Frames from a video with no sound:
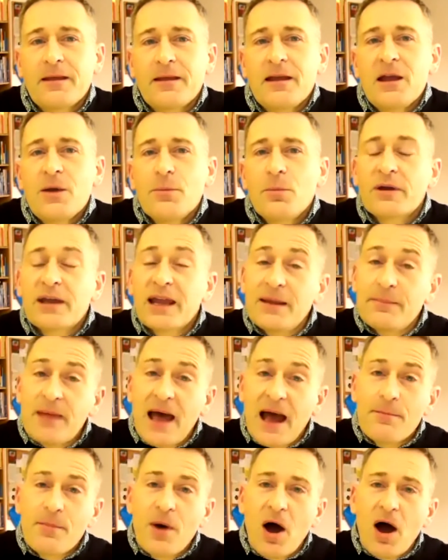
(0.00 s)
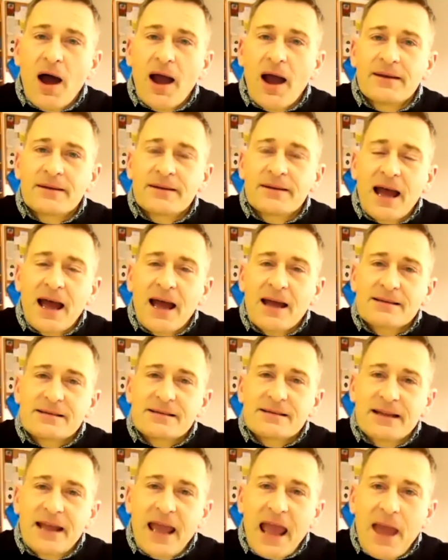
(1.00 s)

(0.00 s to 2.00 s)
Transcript: We'll keep that in mind as the